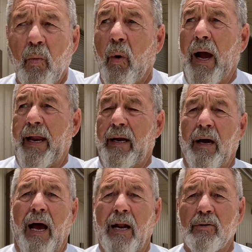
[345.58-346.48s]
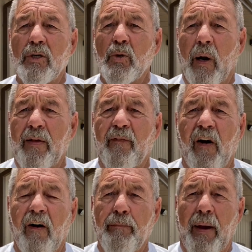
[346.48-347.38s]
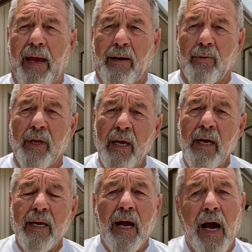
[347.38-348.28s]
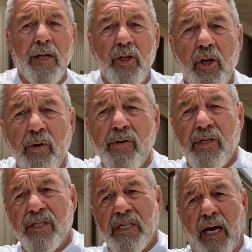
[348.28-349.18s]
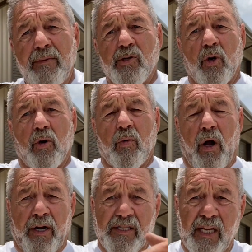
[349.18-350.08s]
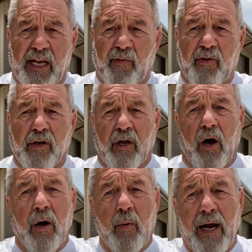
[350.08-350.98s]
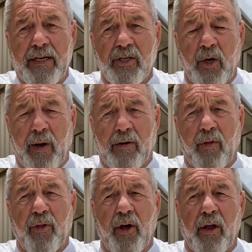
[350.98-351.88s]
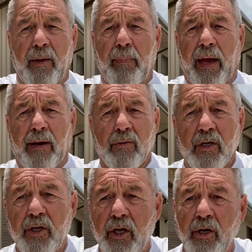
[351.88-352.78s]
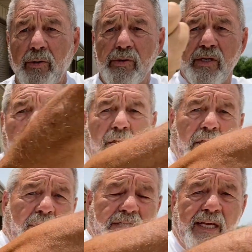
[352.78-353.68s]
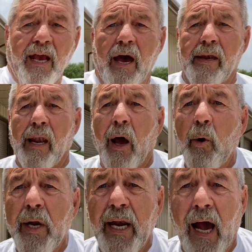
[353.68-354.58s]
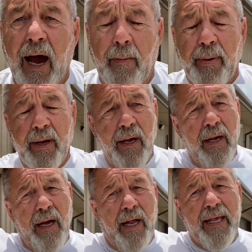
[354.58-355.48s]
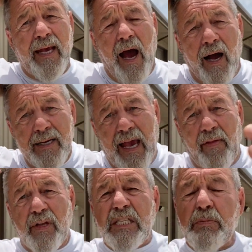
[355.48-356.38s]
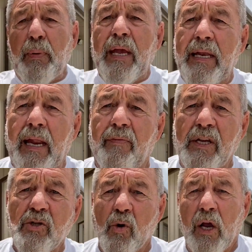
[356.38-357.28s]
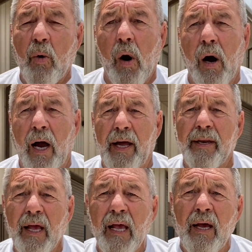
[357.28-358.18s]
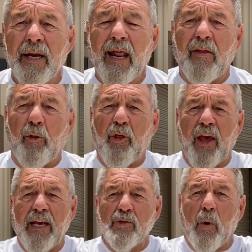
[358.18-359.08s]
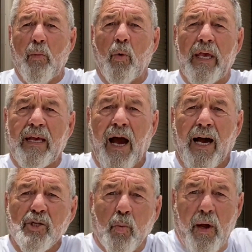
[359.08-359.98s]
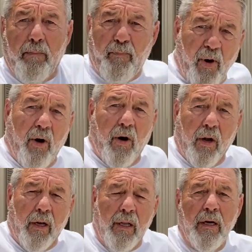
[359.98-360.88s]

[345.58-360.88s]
weighing like 125 pounds, can't use the same sort of rod a 6 foot guy weighing 230 pounds can use, because he can't load it up and he can't get the speed that's required. Another thing is when we cast, we pull.